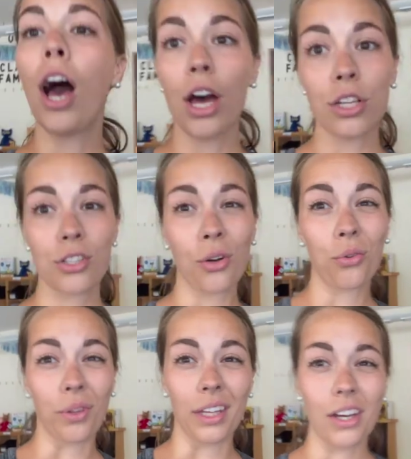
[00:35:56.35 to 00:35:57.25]
So
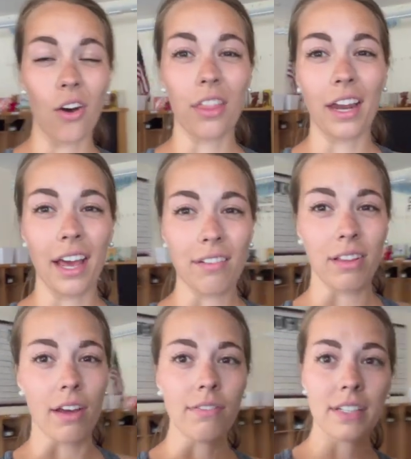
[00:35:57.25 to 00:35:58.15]
really all that I have
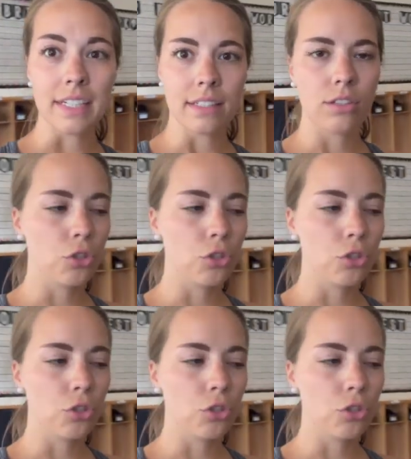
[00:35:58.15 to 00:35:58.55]
left is